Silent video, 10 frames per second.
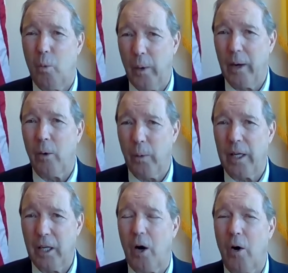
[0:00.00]
where
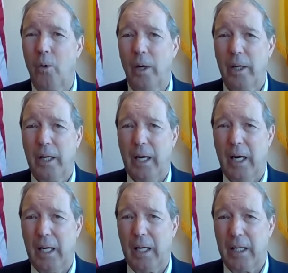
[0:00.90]
we go
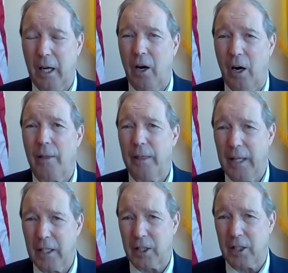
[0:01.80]
on
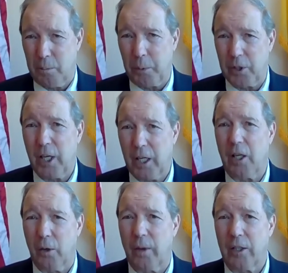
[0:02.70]
this
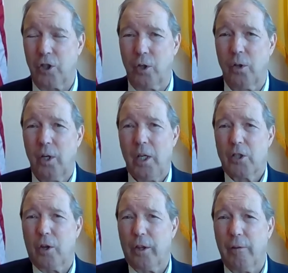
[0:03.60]
particular issue.
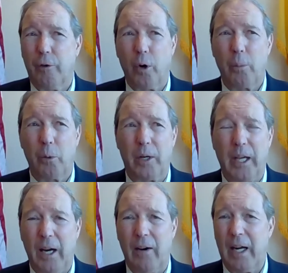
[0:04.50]
So the Affordable
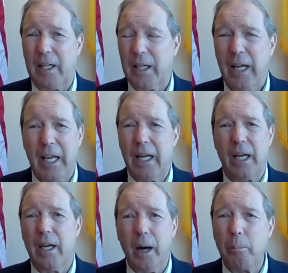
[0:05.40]
Care Act, in
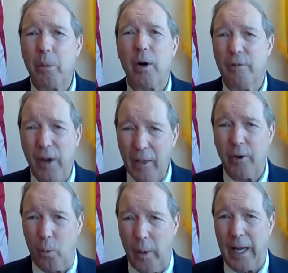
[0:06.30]
a number of
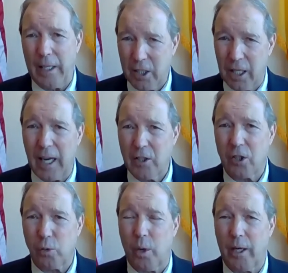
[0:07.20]
other ways, and I
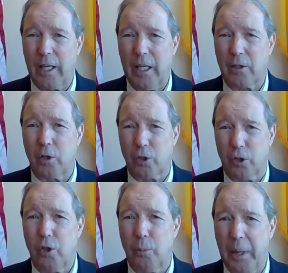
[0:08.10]
just wanted to hit those
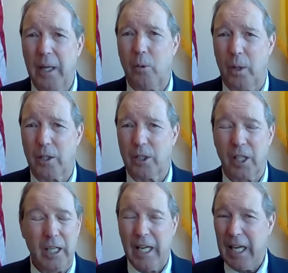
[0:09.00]
two big ones,
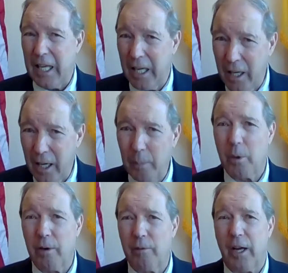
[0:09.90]
in a
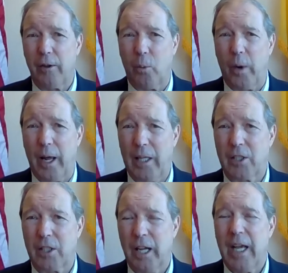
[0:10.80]
number of other
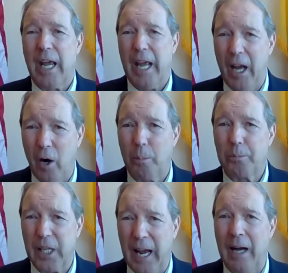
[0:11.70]
ways,
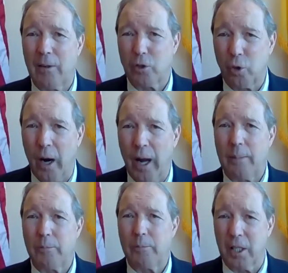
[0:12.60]
helps out
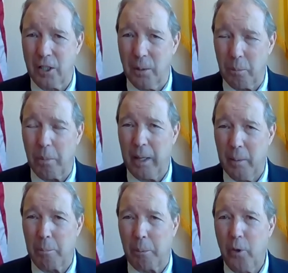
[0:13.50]
tribes and has
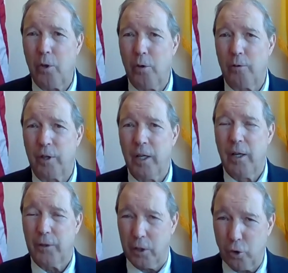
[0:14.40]
improved
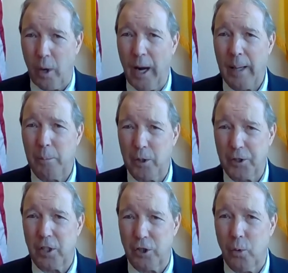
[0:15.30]
the tribal
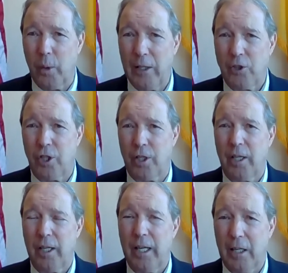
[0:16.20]
situation
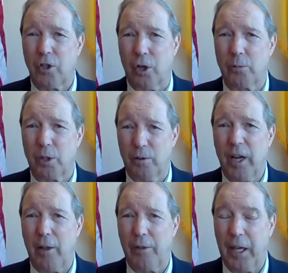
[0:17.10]
in terms of
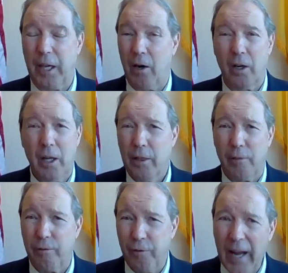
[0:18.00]
healthcare. The
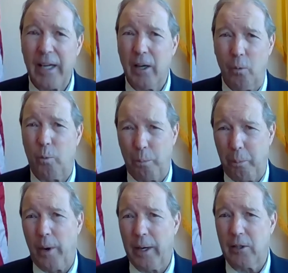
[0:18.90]
final
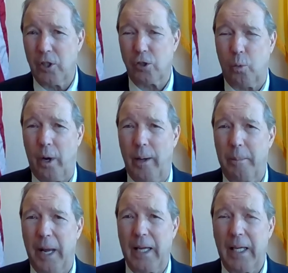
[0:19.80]
point I just want to
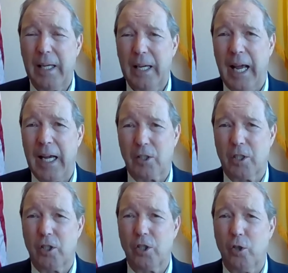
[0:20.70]
make has
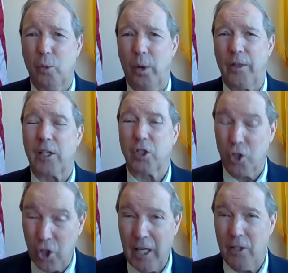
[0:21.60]
to do with
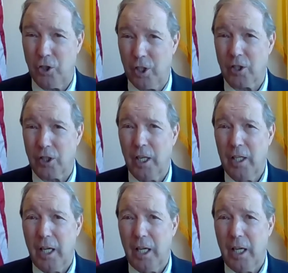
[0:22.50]
exchanges.